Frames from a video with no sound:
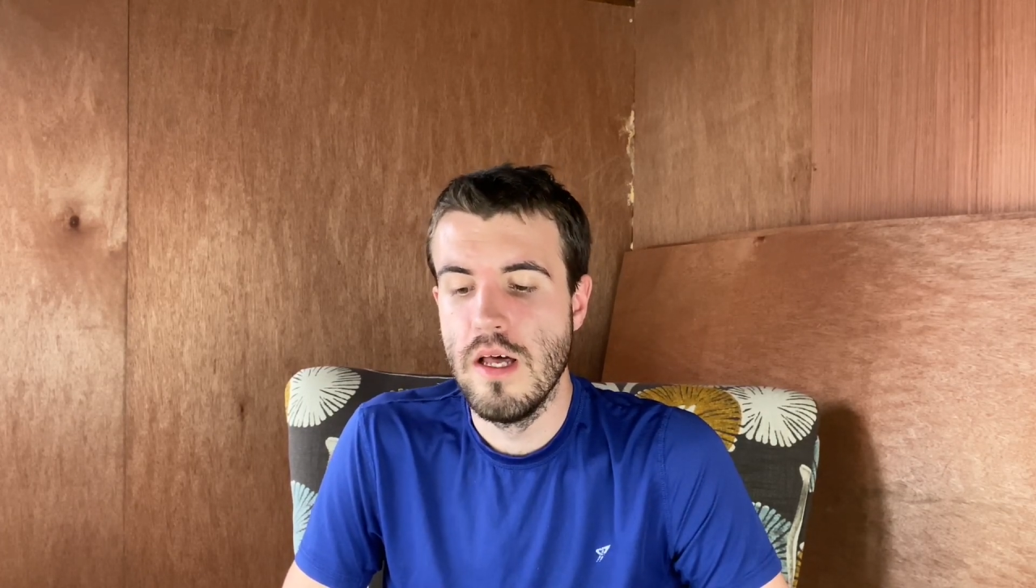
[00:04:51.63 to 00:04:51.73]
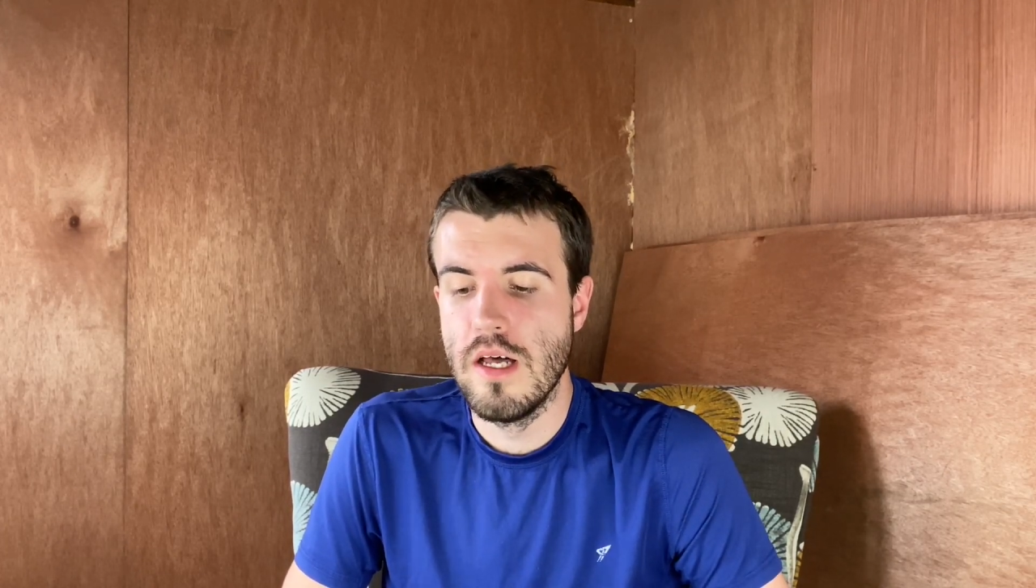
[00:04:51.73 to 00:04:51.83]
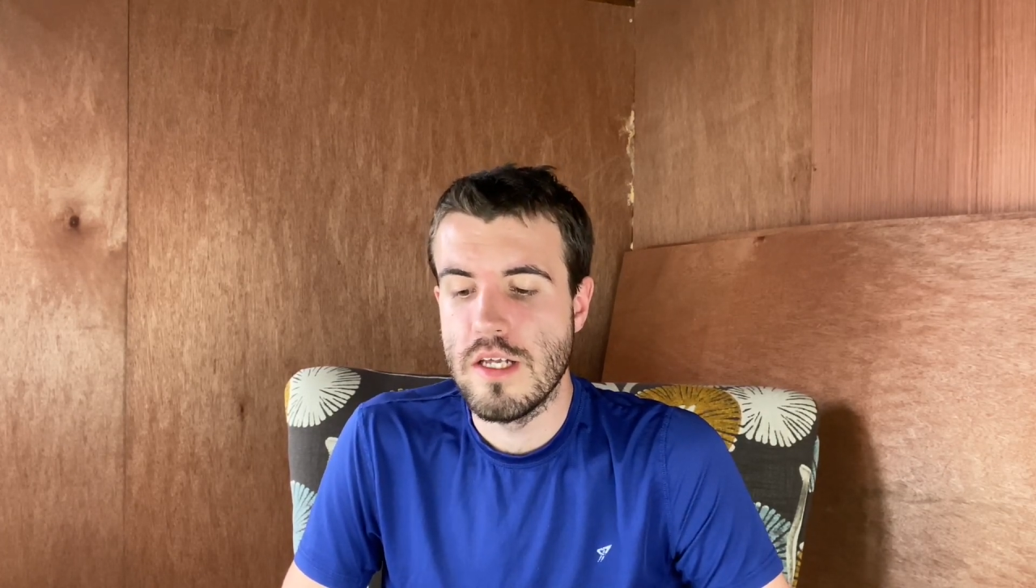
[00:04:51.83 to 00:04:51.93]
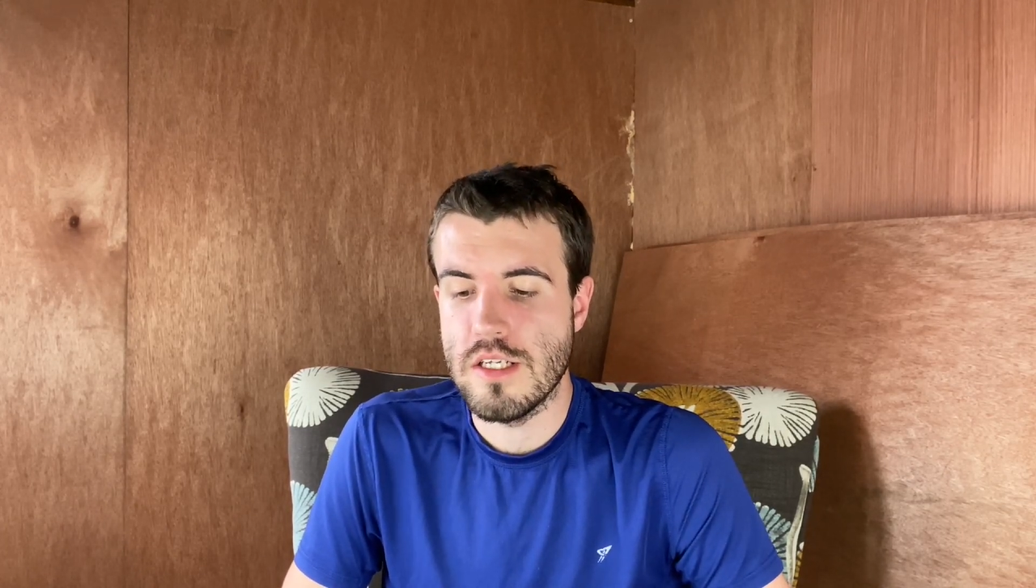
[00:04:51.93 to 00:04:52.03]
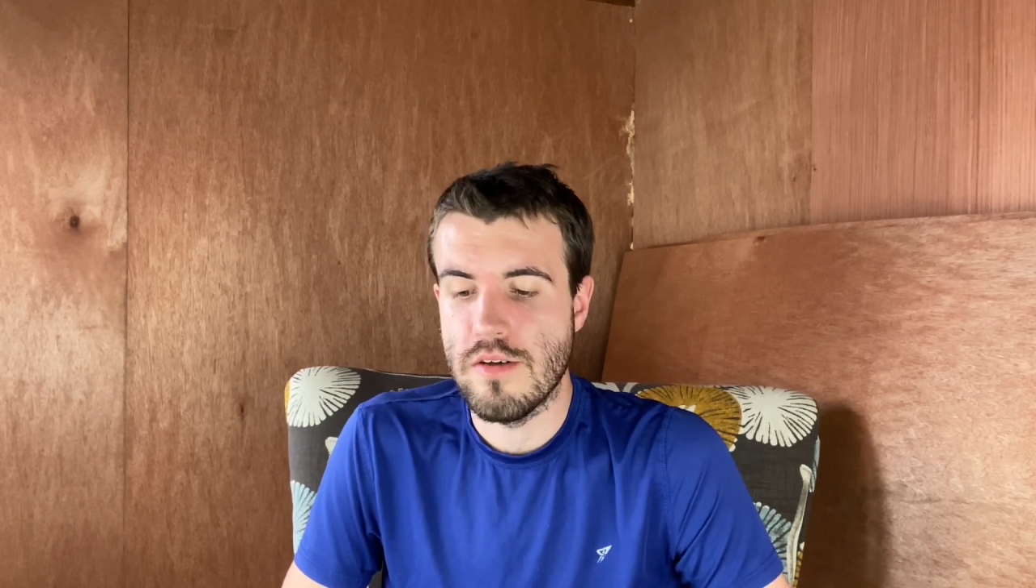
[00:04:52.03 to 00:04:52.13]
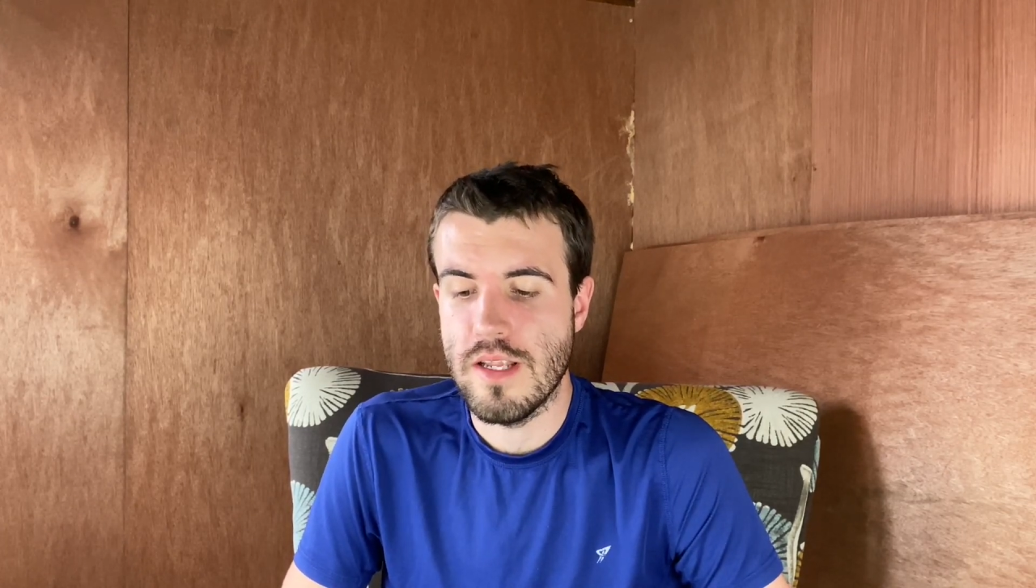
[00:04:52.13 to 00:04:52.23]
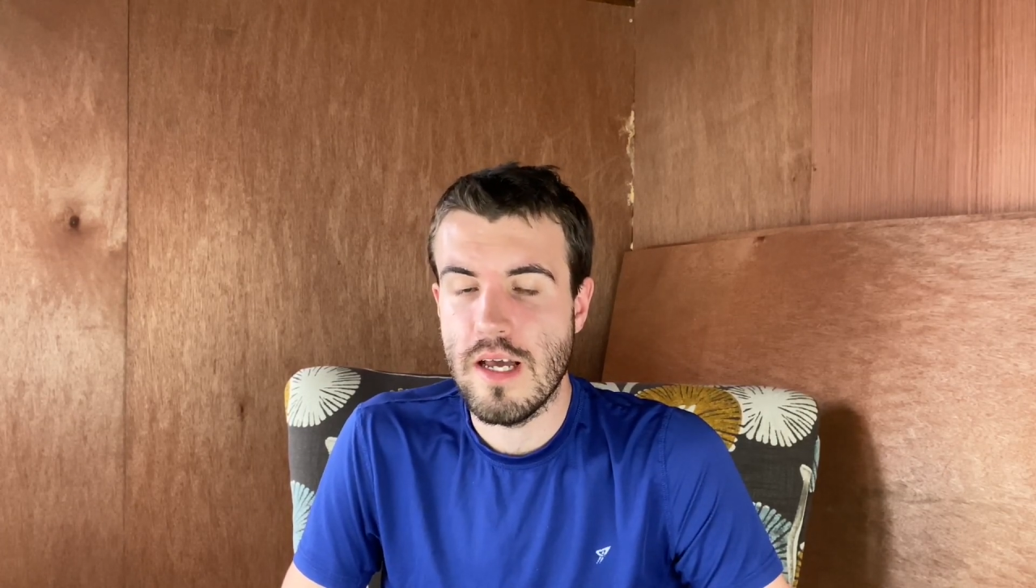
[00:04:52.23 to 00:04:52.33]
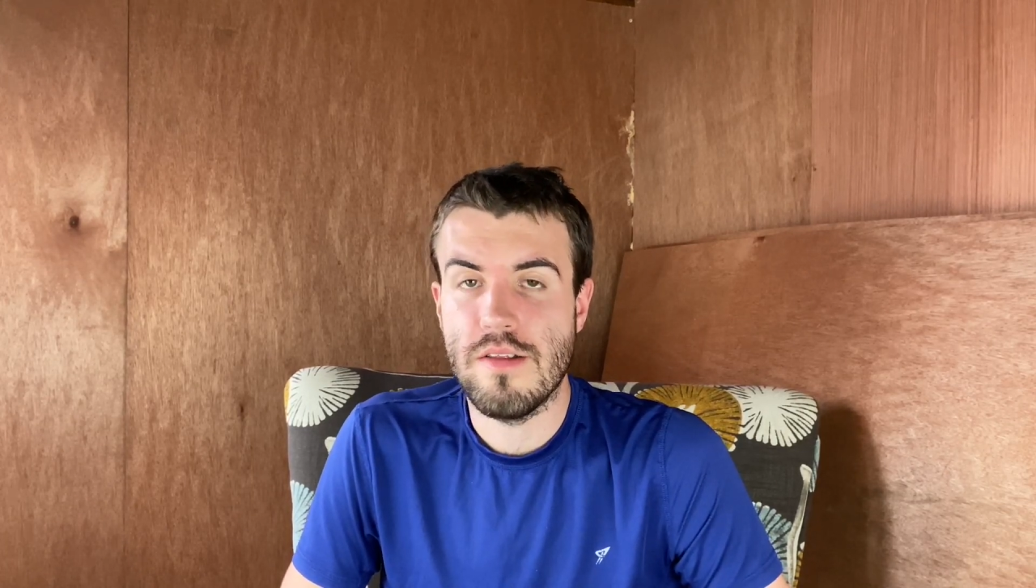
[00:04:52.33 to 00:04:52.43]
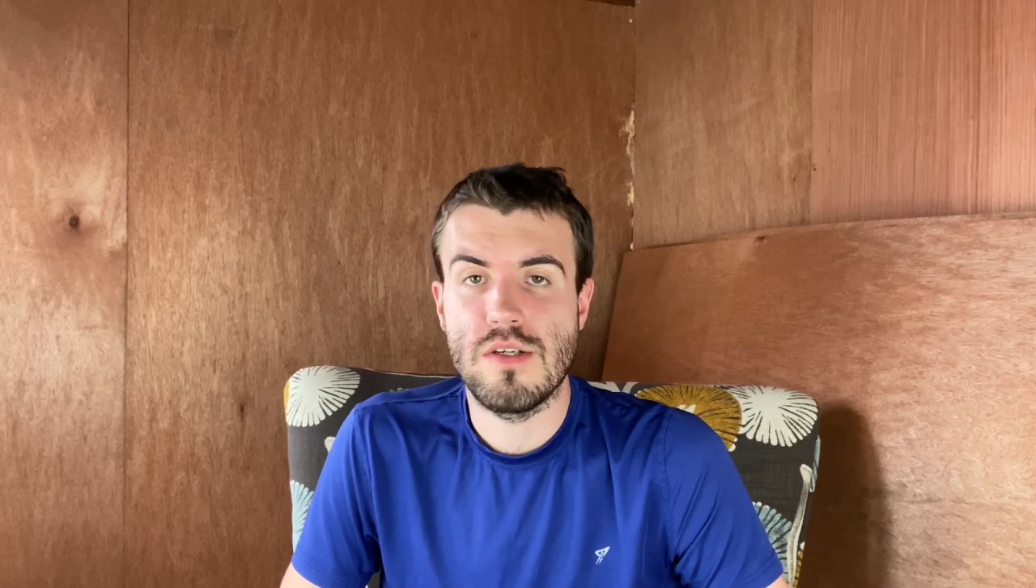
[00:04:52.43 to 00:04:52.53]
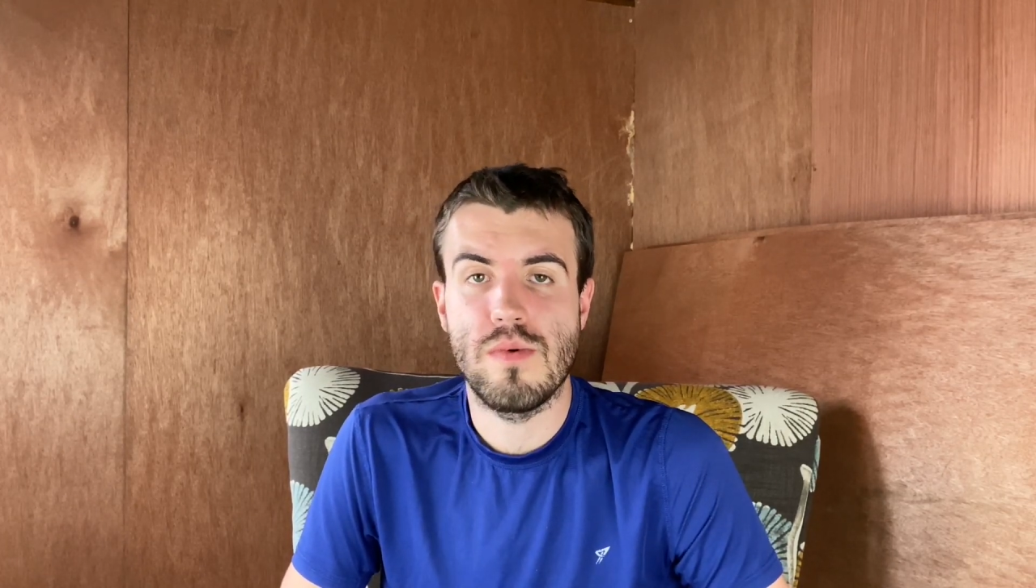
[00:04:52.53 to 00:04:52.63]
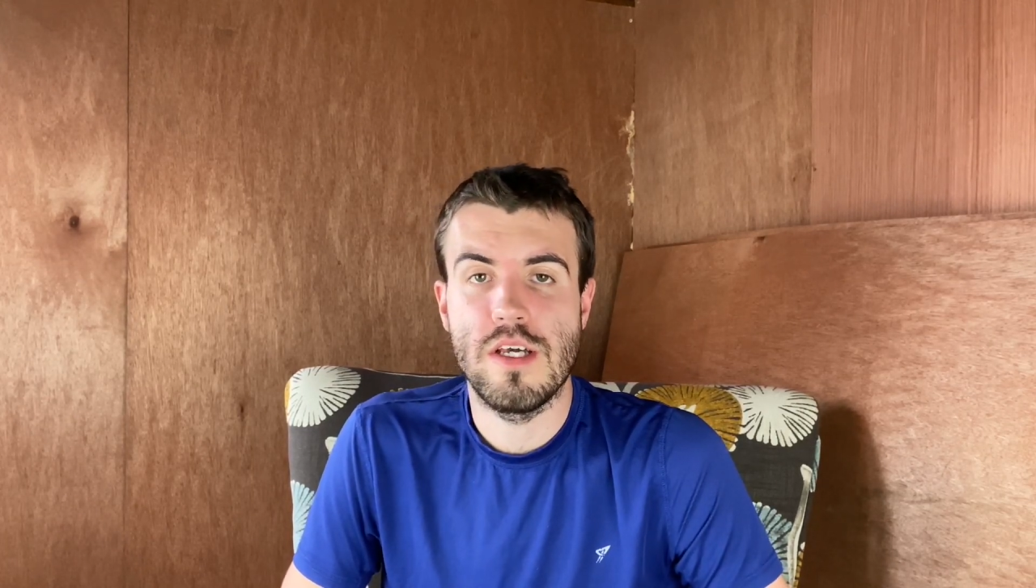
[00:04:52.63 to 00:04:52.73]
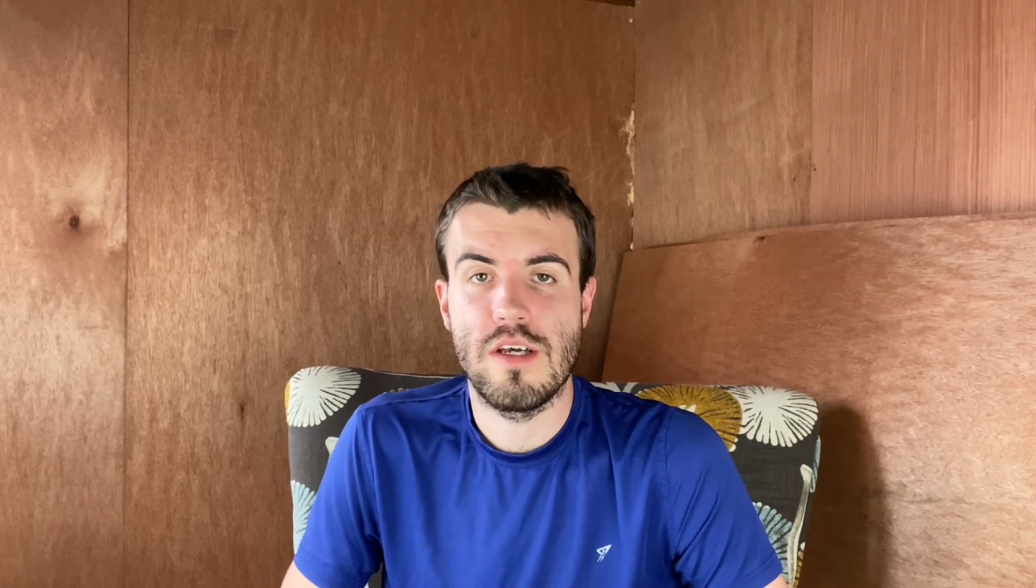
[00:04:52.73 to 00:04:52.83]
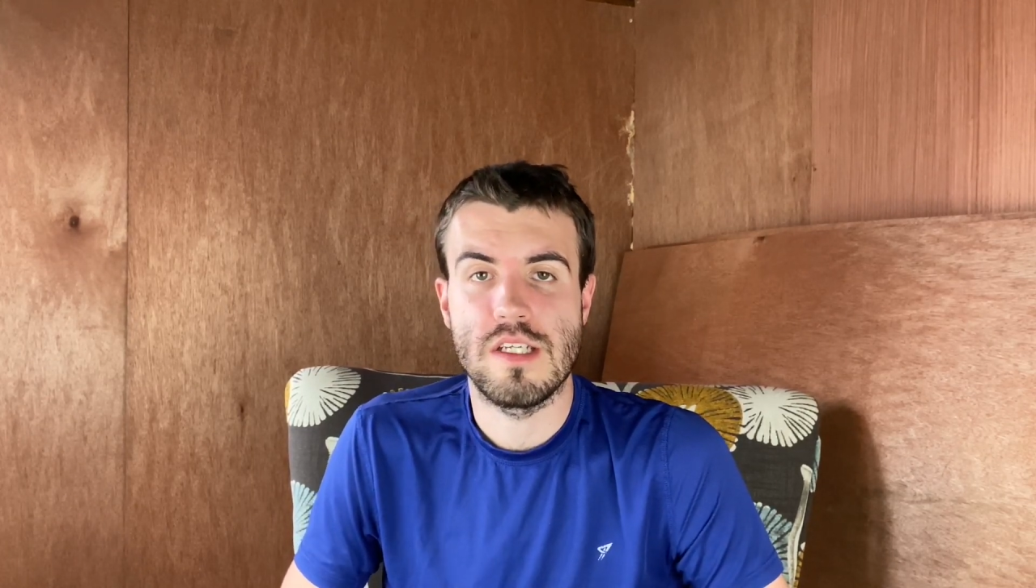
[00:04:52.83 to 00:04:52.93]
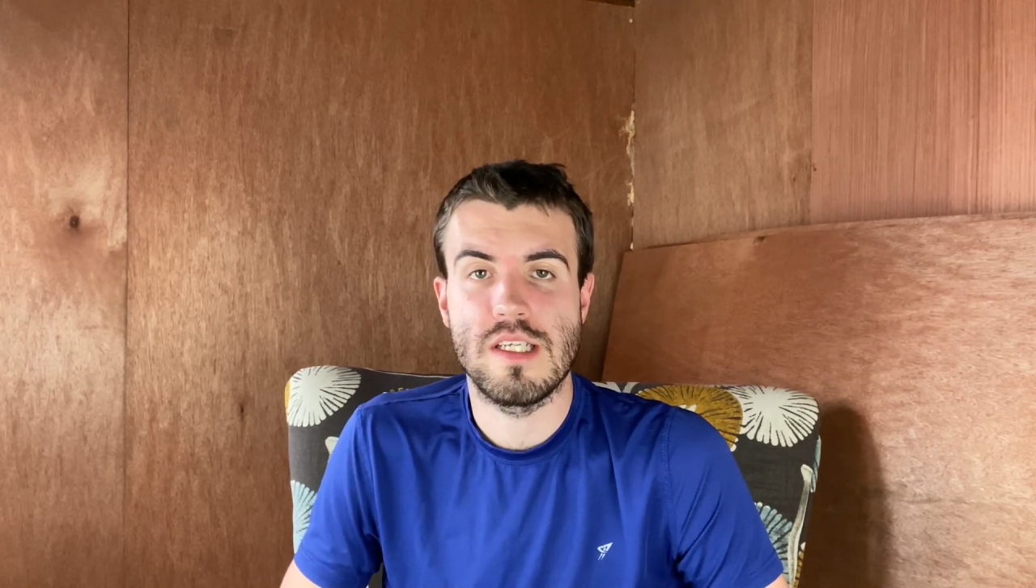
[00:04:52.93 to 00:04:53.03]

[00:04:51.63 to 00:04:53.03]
So now this way you can